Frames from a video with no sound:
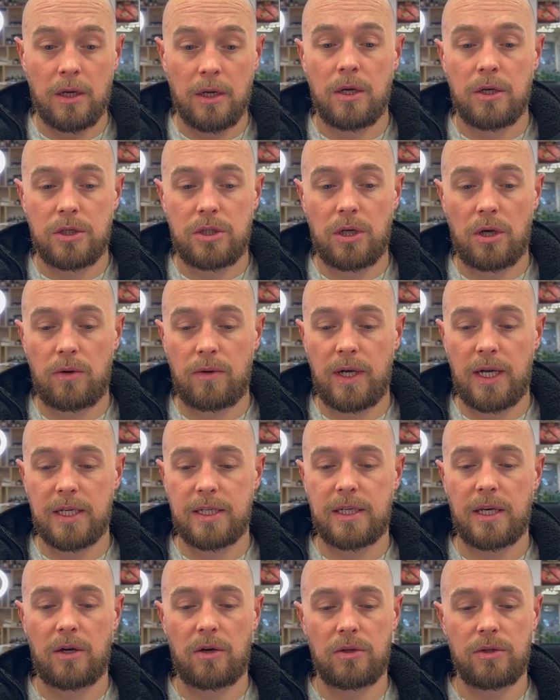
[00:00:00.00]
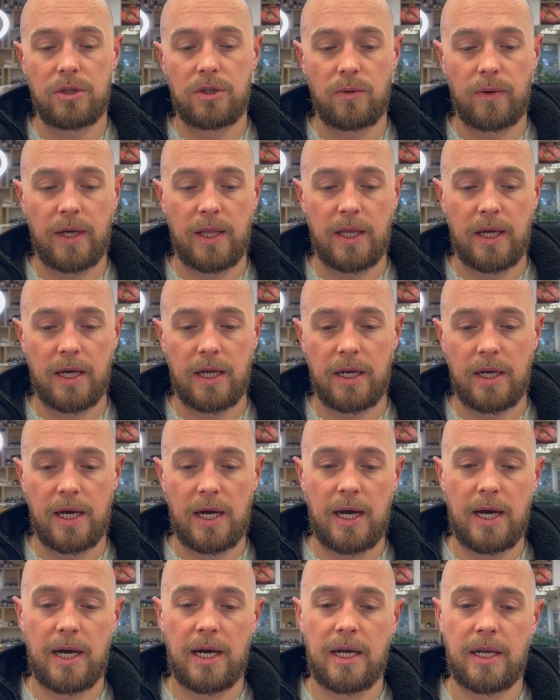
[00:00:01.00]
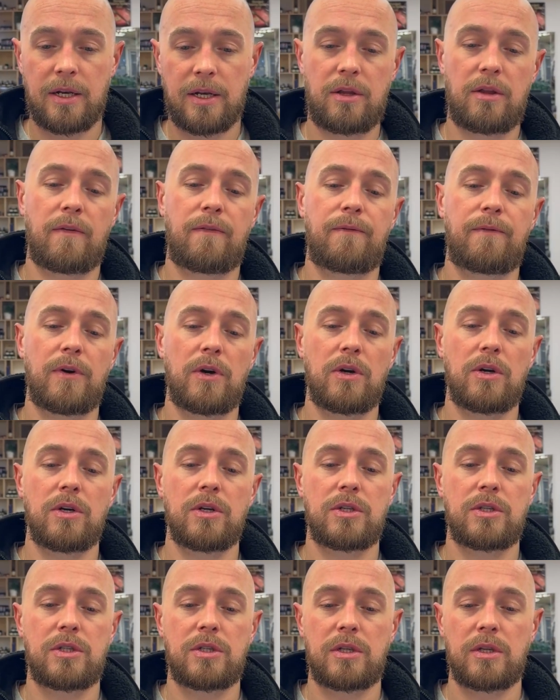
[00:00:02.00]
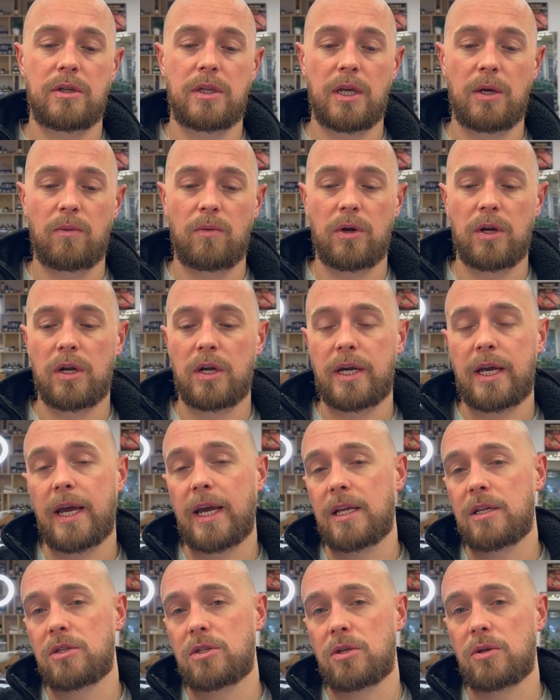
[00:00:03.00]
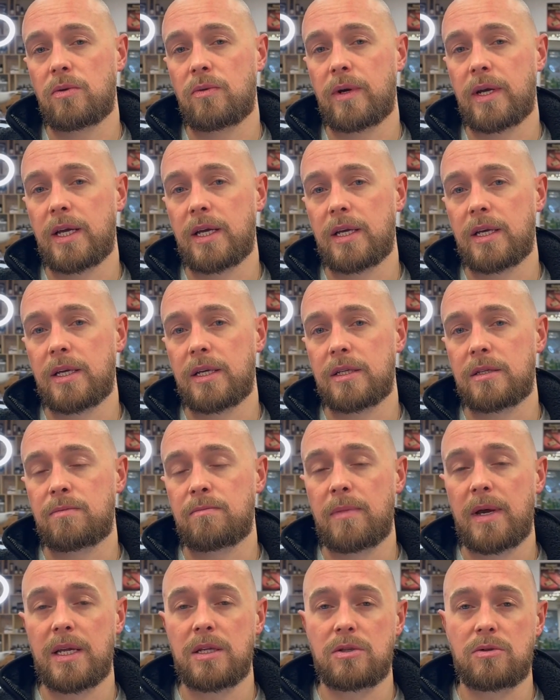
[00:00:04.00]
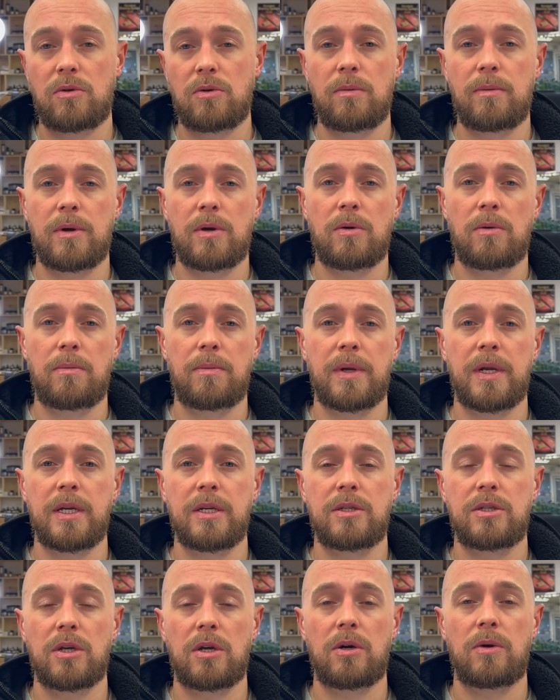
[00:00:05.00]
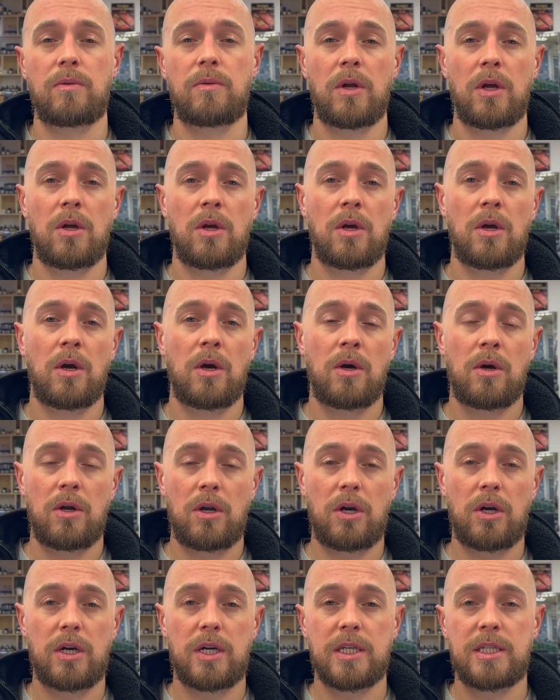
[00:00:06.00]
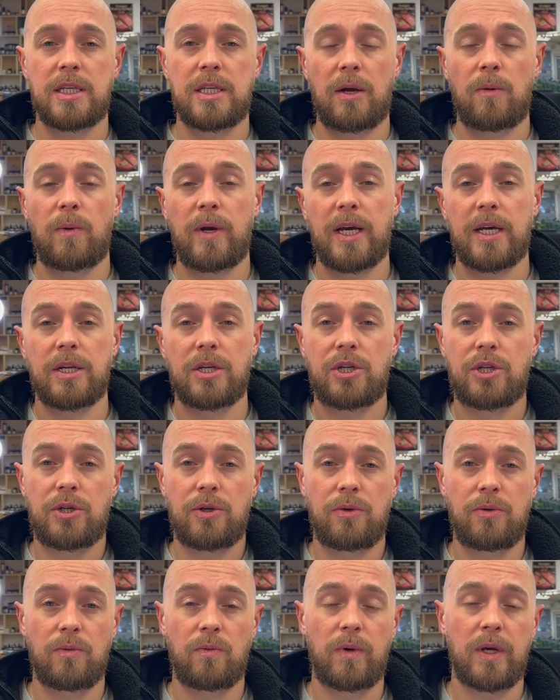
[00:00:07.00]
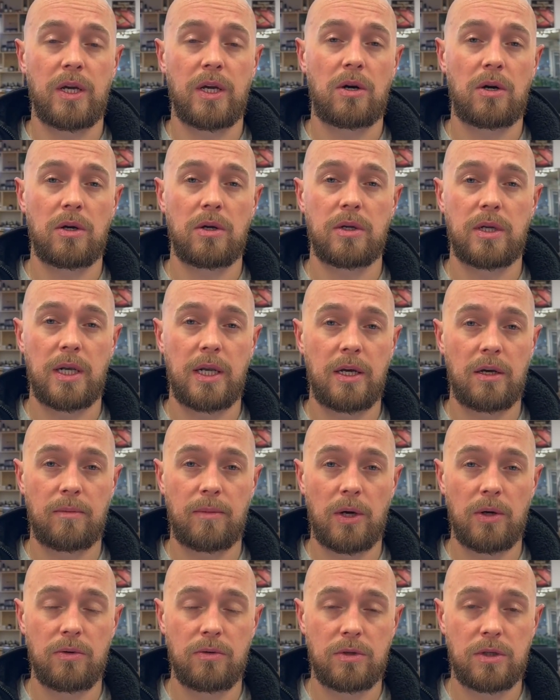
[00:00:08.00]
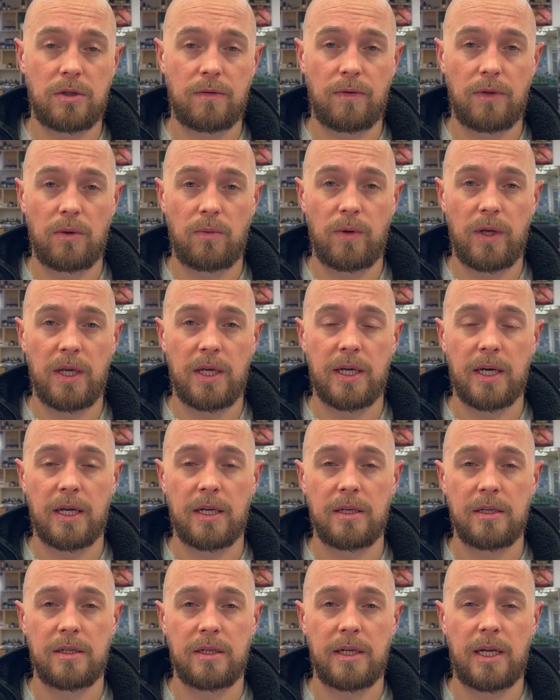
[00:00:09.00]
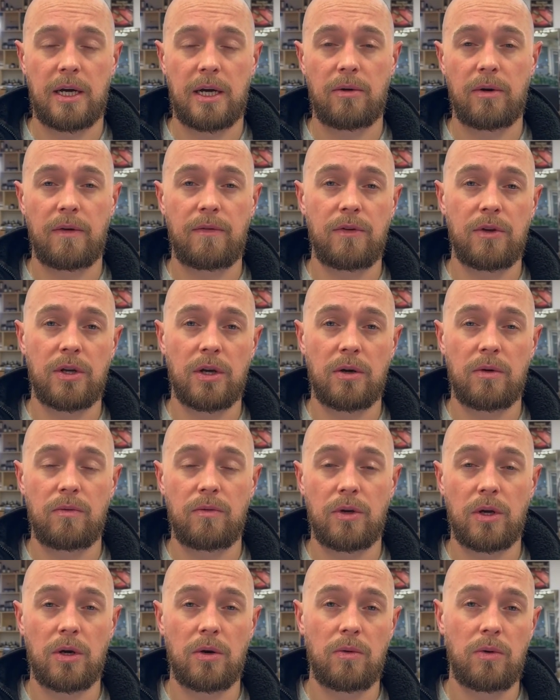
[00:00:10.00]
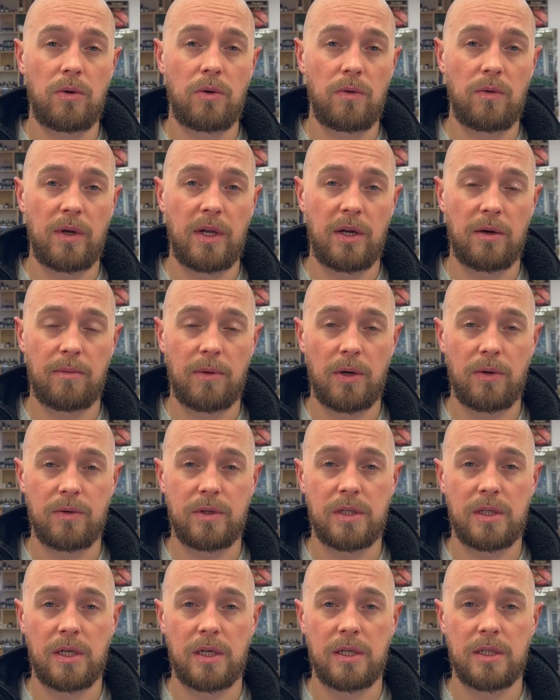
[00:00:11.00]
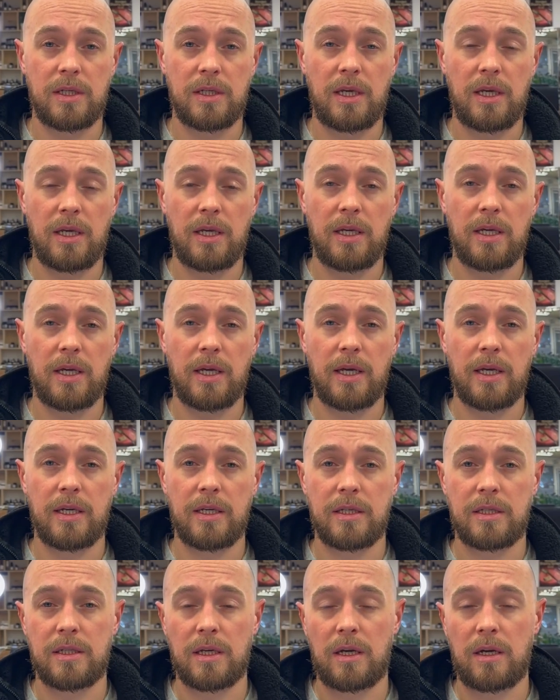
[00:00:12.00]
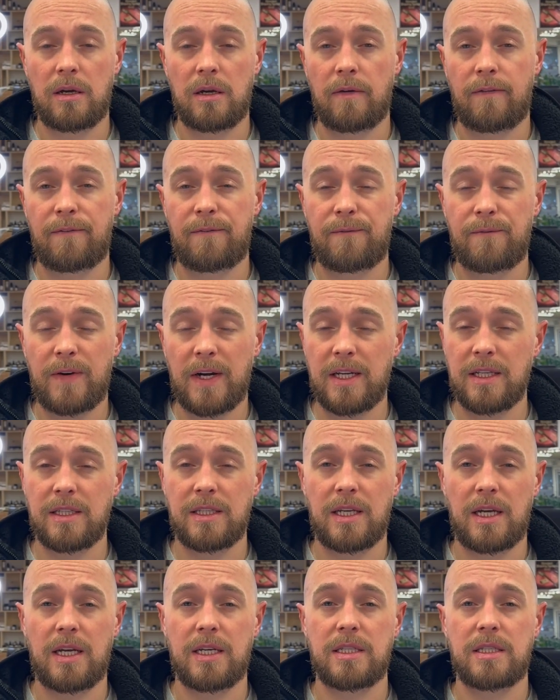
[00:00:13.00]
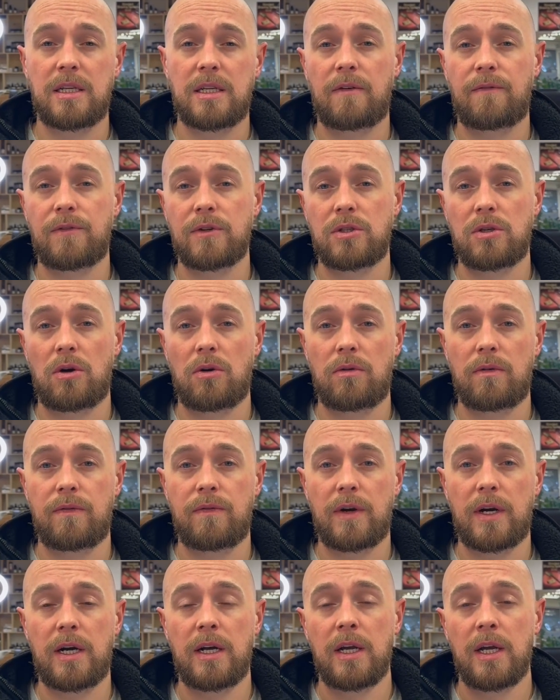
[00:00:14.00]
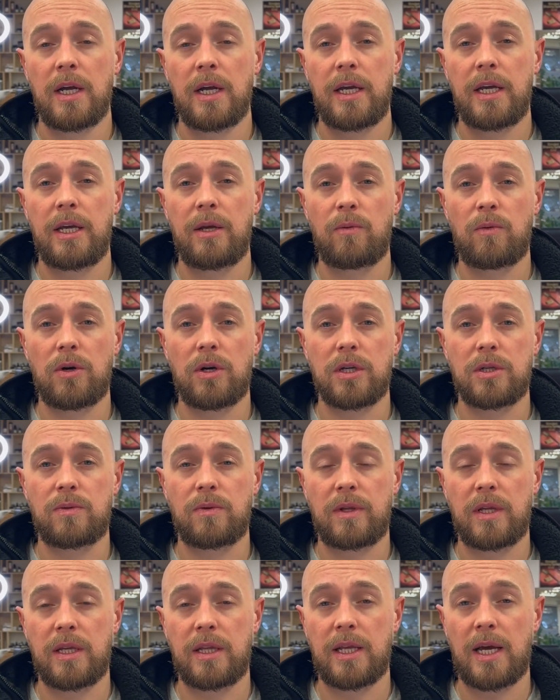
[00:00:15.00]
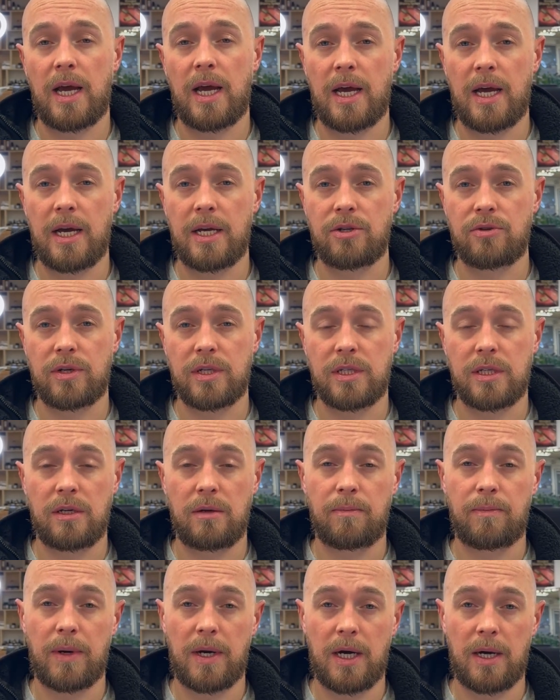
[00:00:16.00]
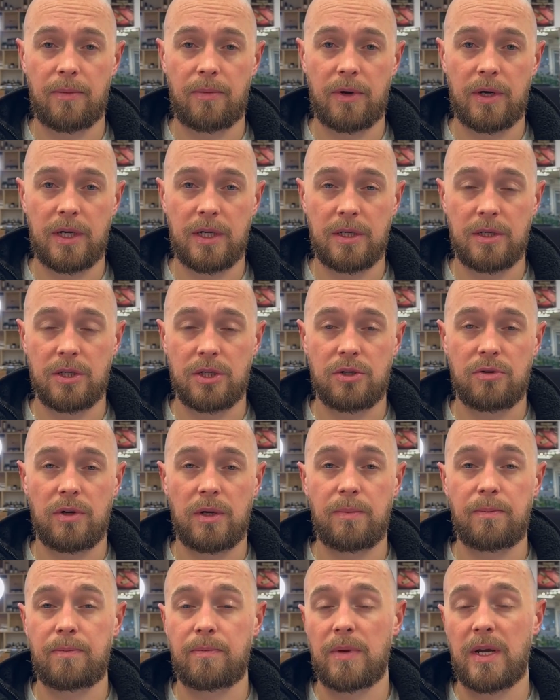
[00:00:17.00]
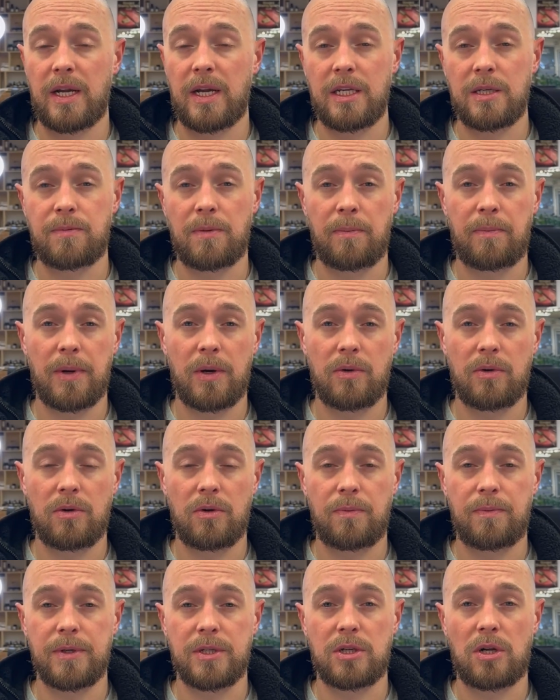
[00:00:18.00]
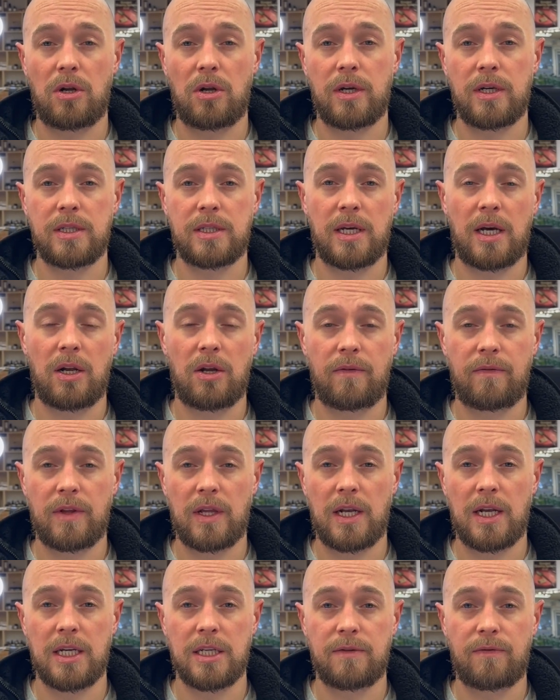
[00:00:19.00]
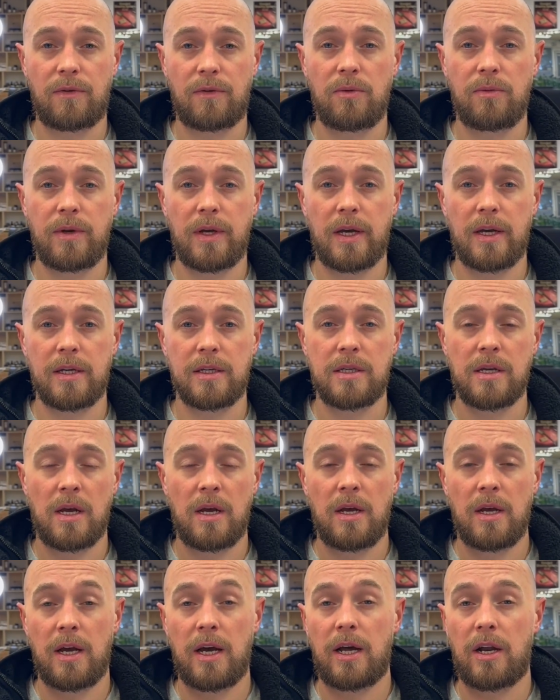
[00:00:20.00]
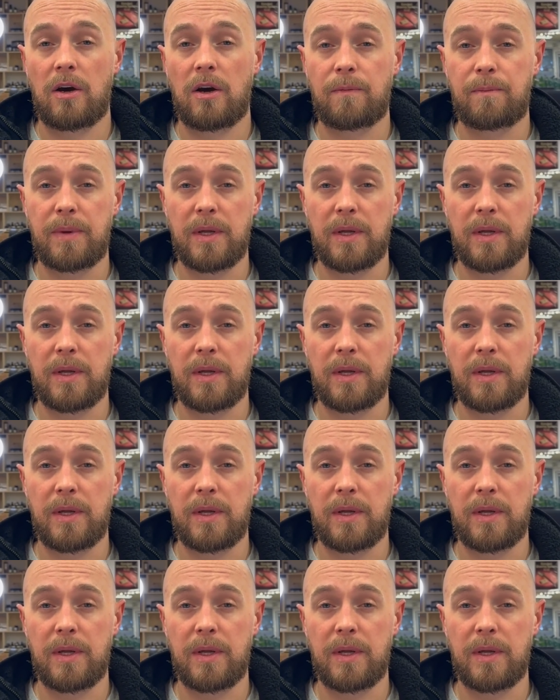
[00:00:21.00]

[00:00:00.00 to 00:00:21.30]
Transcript: So let's get on to it then, and the first thing we're going to get into is Men's Grooming Company. So like I say, we had a shoot. We hired LaMonica for the weekend. Now, if you don't know who LaMonica is, he is a fantastic photographer. He works within the hairdressing and barbering industry, and he's been building up his clientele over the last few years. And I've been